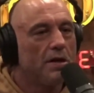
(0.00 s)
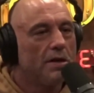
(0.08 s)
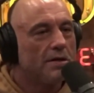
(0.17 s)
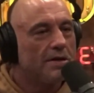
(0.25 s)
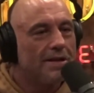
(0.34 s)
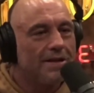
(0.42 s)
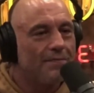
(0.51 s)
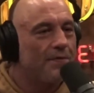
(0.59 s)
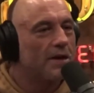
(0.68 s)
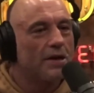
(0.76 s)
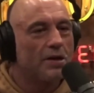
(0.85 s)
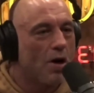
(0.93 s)
Mm-hmm. So then
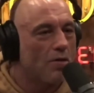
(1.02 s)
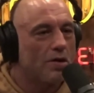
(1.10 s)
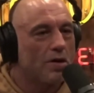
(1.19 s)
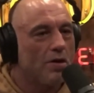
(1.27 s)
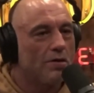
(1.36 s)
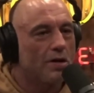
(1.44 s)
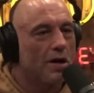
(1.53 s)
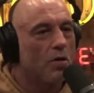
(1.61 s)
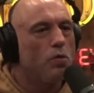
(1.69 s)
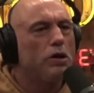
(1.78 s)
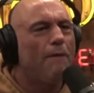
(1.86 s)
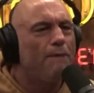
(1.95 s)
fucking Coca-Cola's going to
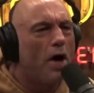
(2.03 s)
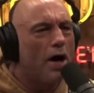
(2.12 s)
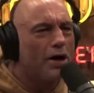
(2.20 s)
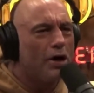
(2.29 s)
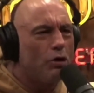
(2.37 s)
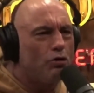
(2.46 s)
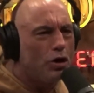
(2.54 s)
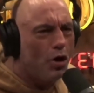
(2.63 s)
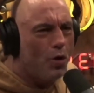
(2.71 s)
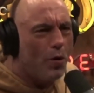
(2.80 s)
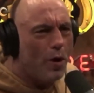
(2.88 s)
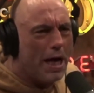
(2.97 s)
go, what the fuck are you doing?